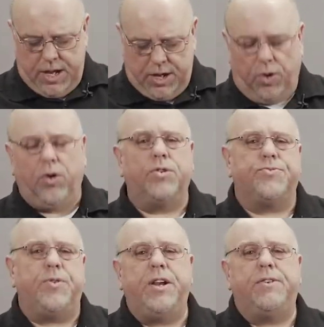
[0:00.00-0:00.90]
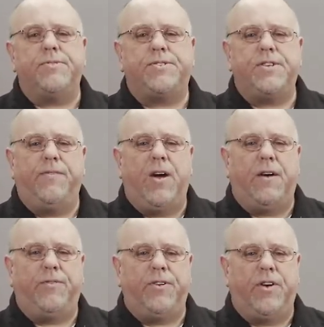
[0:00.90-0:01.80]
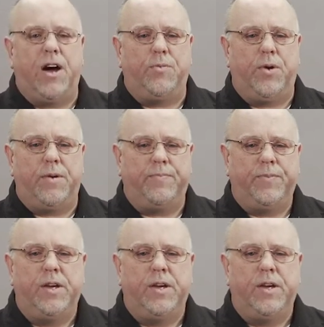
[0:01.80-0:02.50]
and holes ready to receive half-inch hardware.